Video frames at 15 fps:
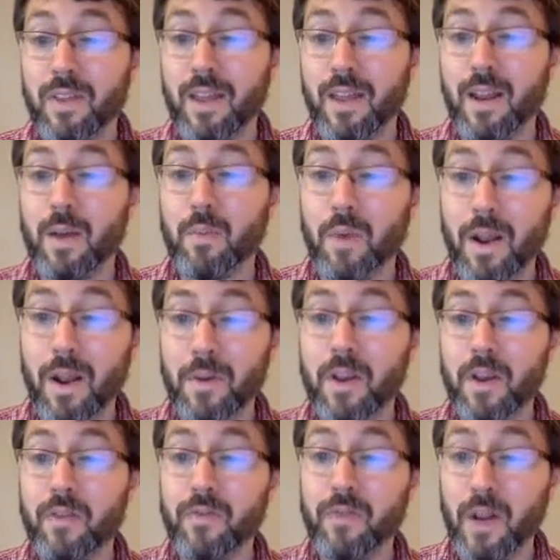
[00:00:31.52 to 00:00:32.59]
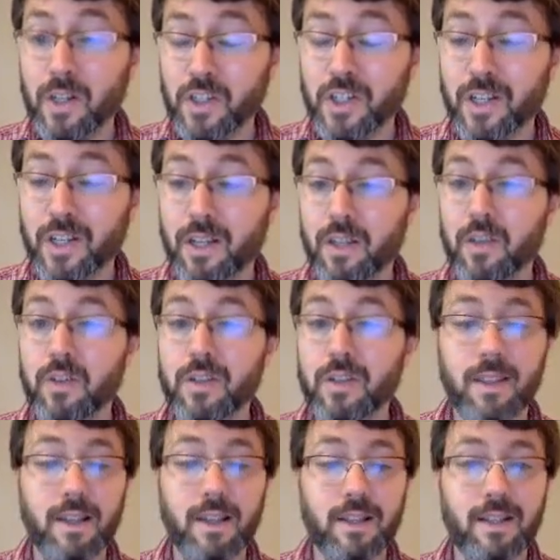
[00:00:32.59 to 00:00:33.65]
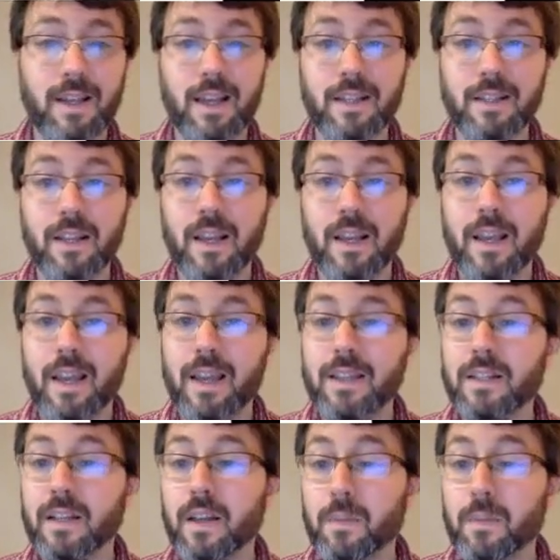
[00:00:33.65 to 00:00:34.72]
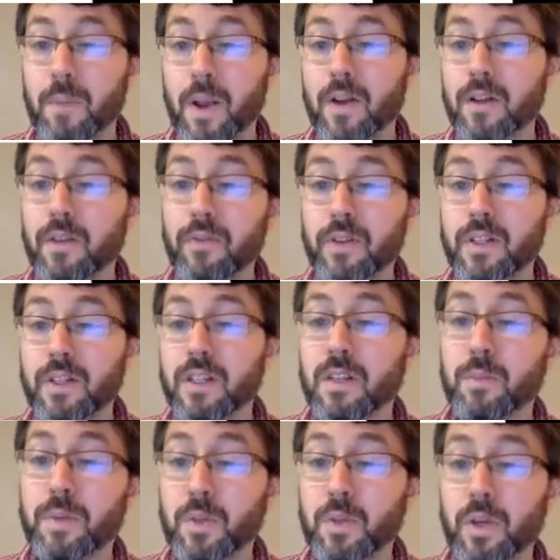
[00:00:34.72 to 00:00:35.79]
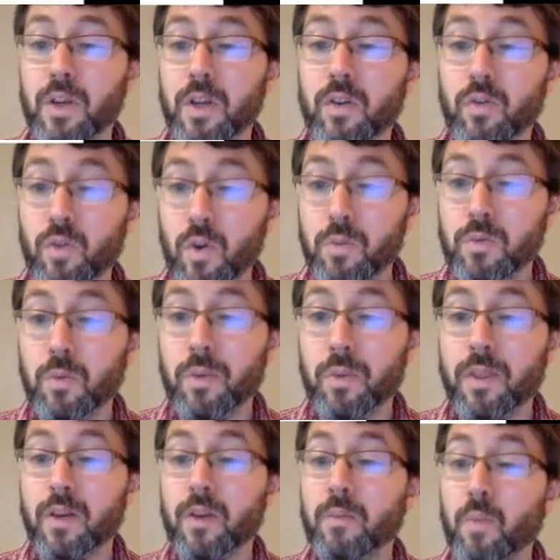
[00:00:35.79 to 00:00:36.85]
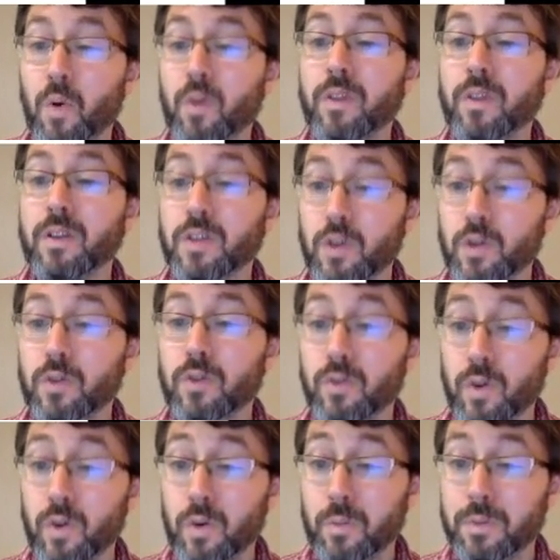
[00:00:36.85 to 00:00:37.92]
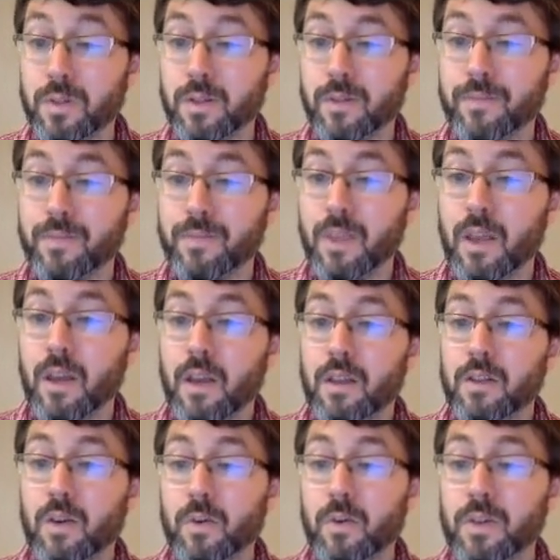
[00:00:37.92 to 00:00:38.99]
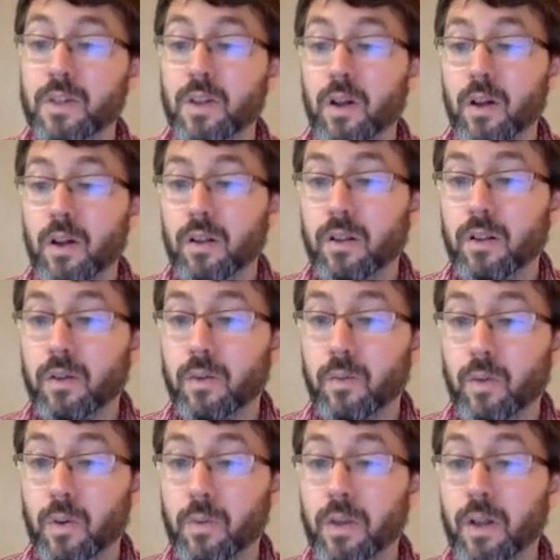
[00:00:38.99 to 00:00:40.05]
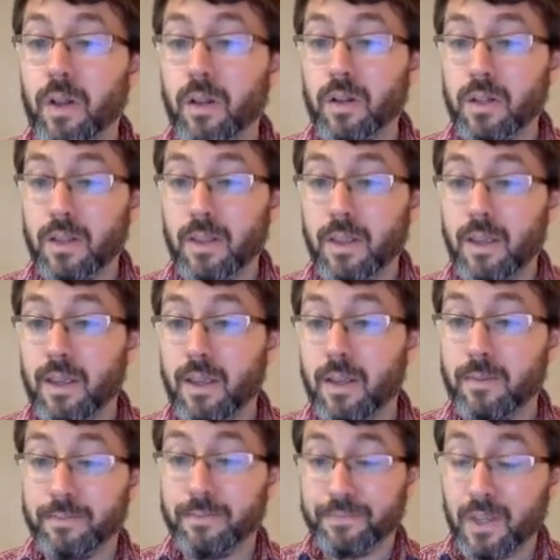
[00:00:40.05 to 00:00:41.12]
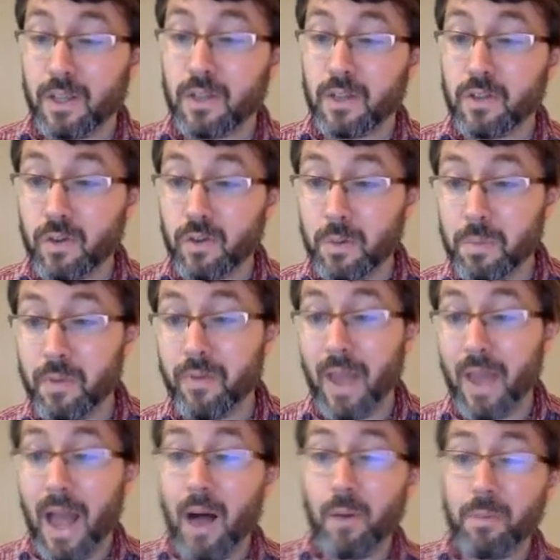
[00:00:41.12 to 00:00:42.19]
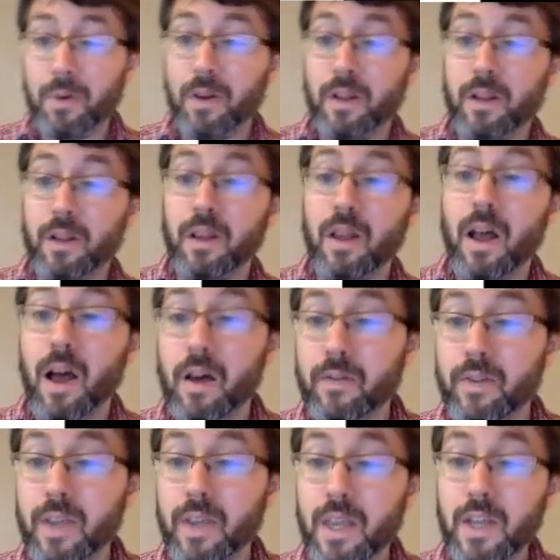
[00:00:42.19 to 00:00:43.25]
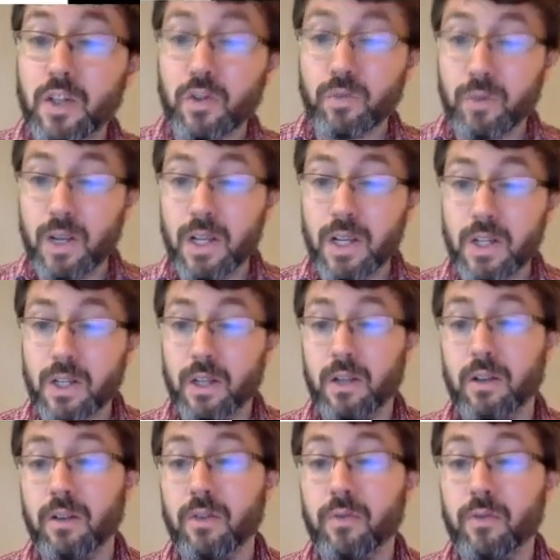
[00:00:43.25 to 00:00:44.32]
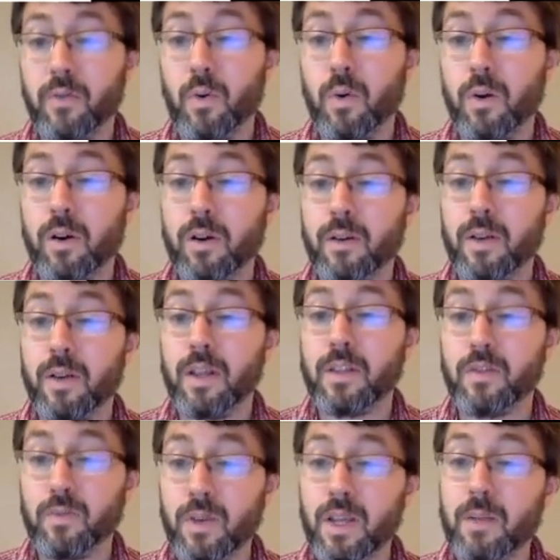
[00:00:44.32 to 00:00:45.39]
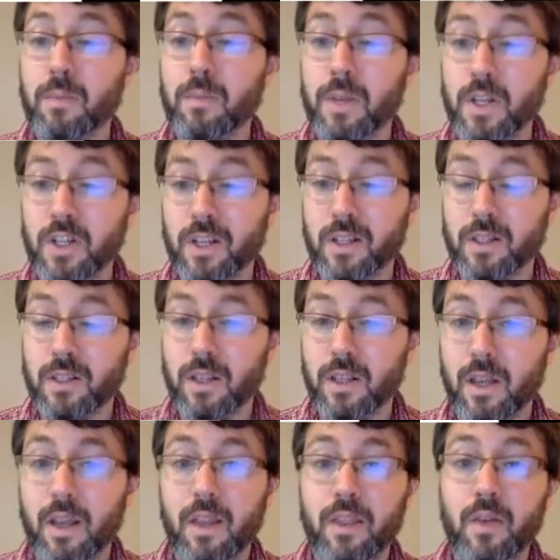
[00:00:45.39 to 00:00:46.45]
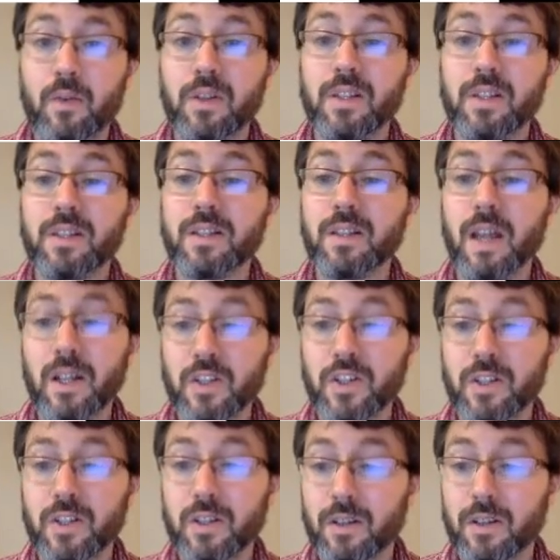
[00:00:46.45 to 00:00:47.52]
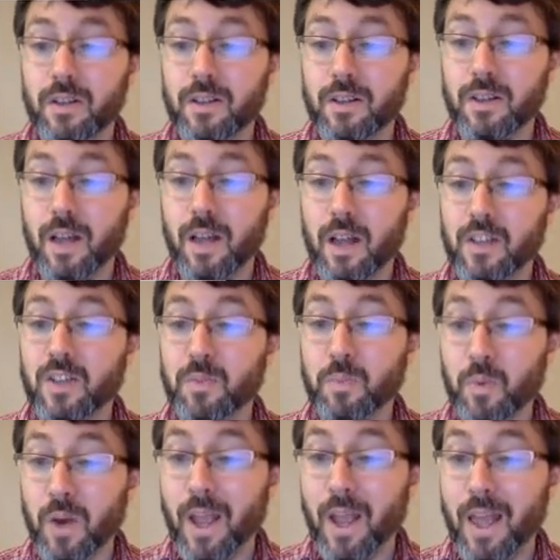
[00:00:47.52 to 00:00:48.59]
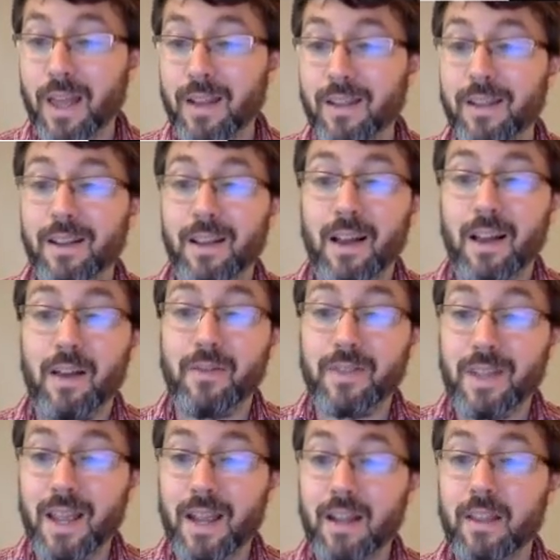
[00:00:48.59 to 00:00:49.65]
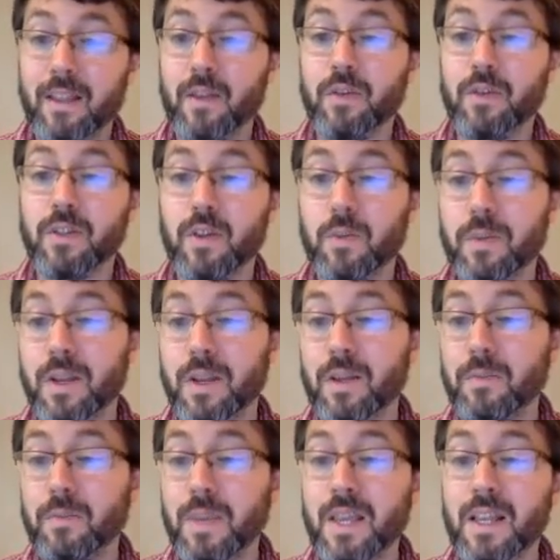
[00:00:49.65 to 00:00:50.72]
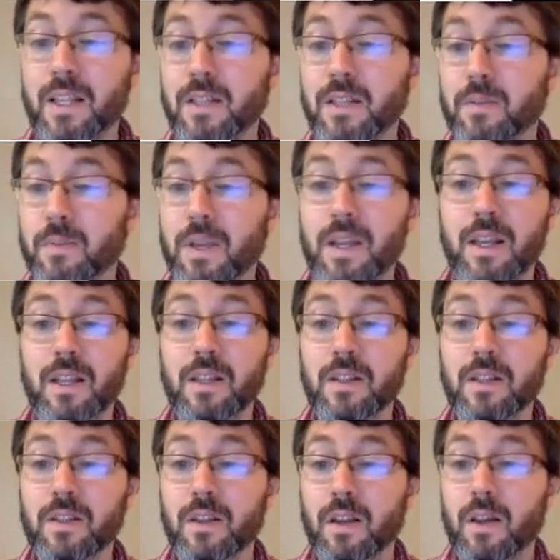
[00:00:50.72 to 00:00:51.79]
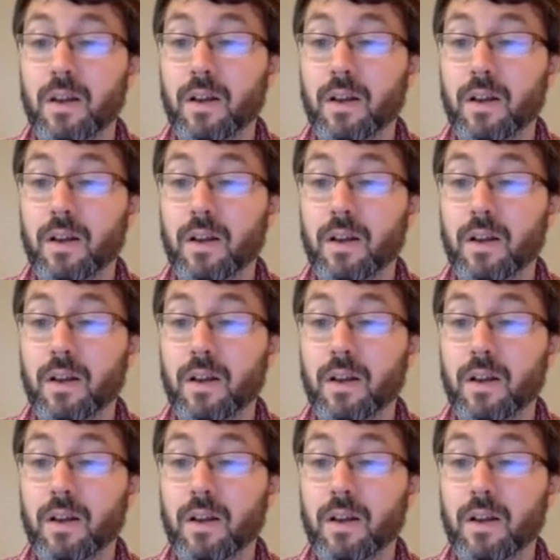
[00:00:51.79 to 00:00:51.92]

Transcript: our primary function in using these tests is to compare differences between groups when there are more than two groups. So we saw when we looked at the descriptive output of each region for its readmissions, there was such a spread of data. There were so many means, medians,